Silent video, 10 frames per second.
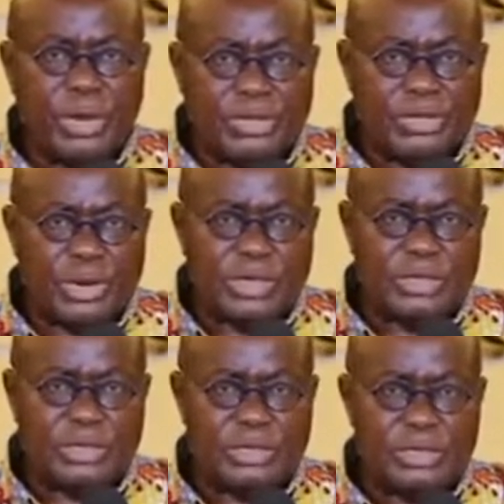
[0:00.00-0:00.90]
and
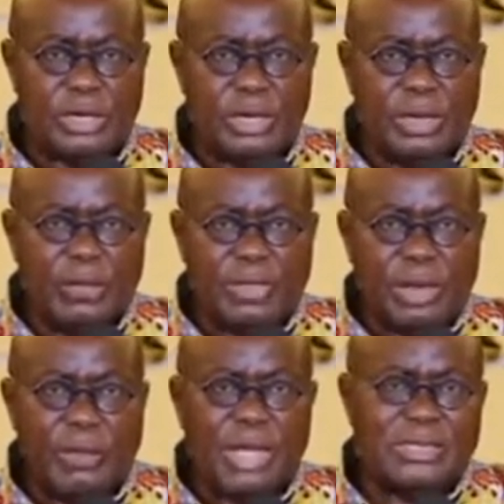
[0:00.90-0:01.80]
reiterated
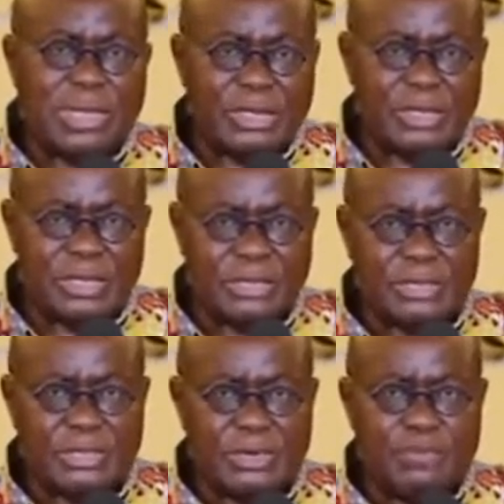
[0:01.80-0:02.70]
that, amongst
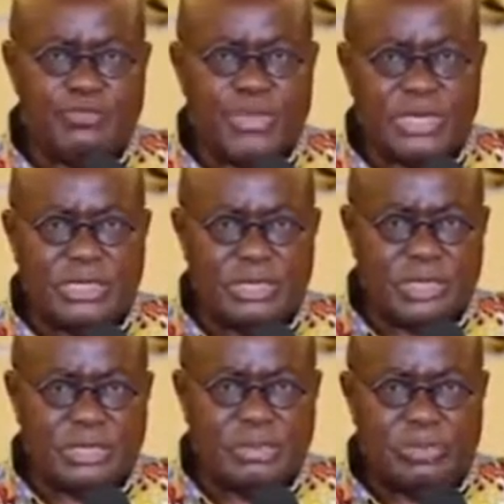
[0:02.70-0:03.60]
others,
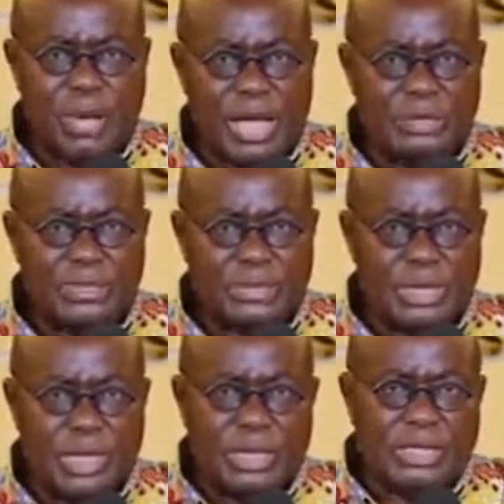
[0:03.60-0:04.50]
beaches,
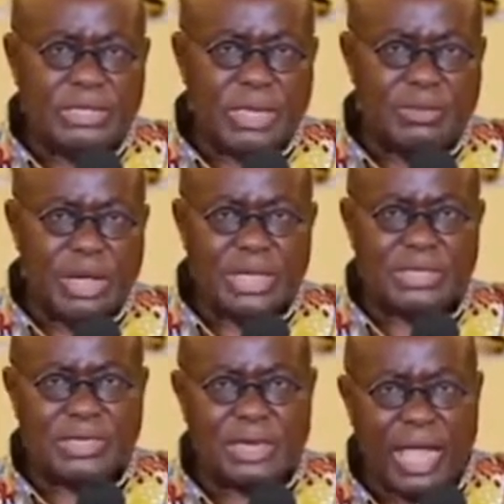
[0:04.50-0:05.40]
pubs,
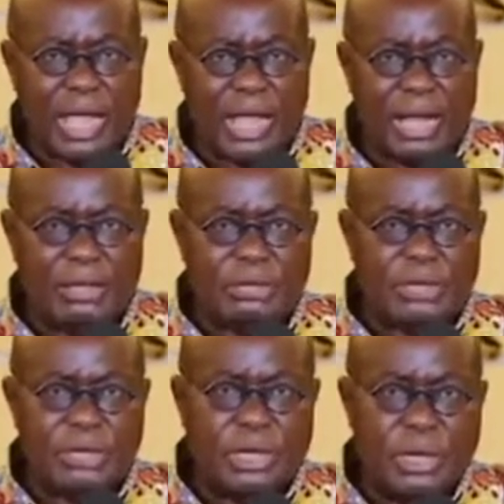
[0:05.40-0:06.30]
cinemas, and
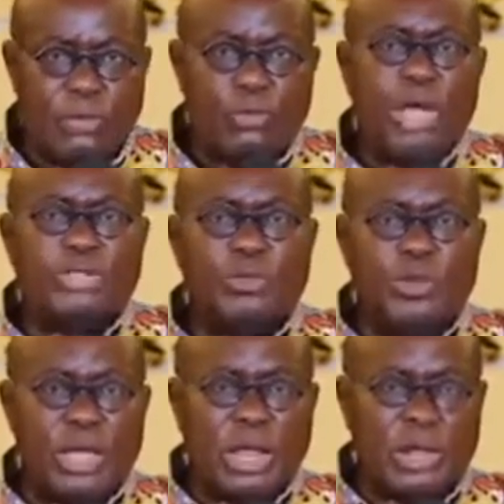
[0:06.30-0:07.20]
nightclubs were
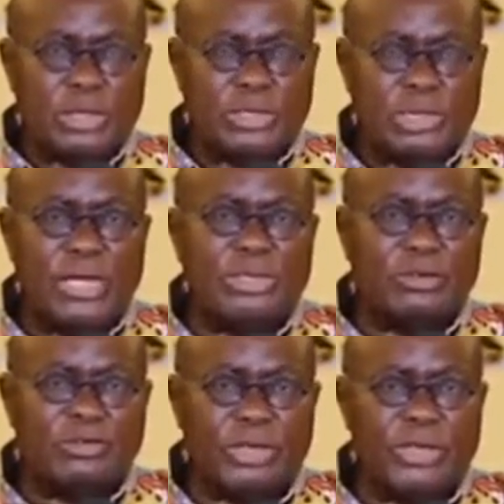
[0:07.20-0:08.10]
to be closed
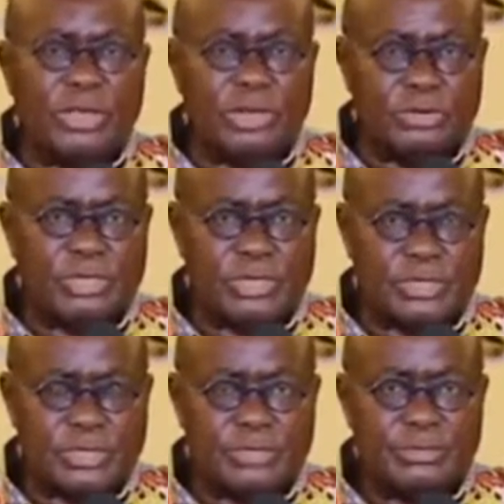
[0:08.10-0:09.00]
until further
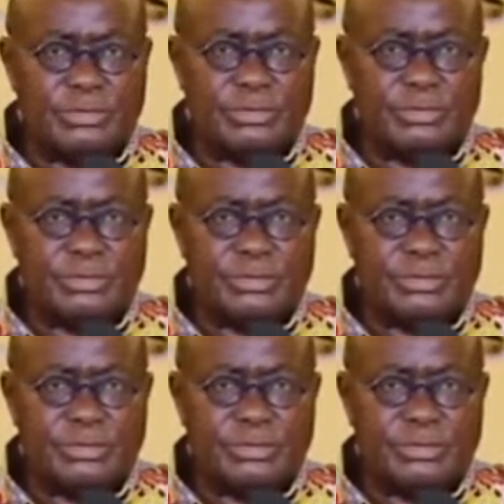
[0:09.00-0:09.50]
notice.